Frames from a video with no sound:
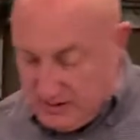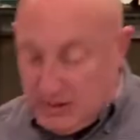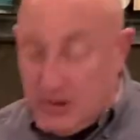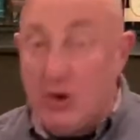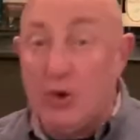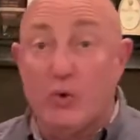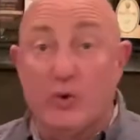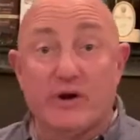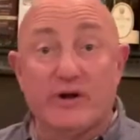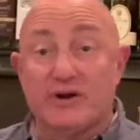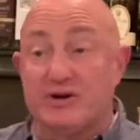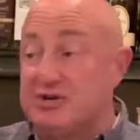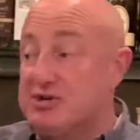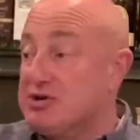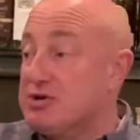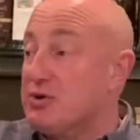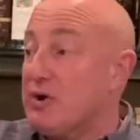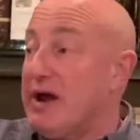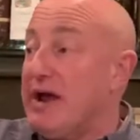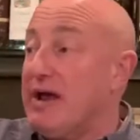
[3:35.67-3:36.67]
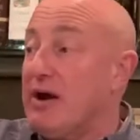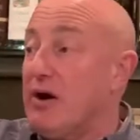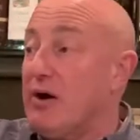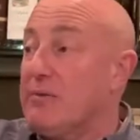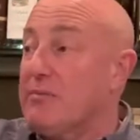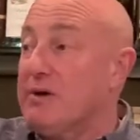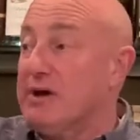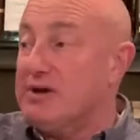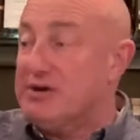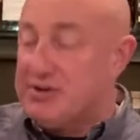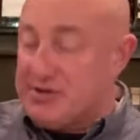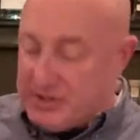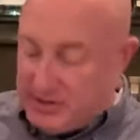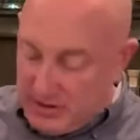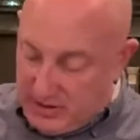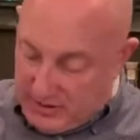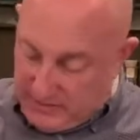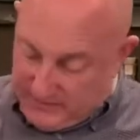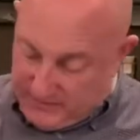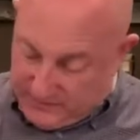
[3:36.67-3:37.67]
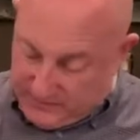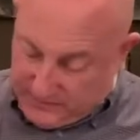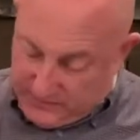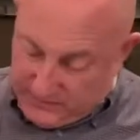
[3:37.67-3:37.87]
We're going to strain our mixture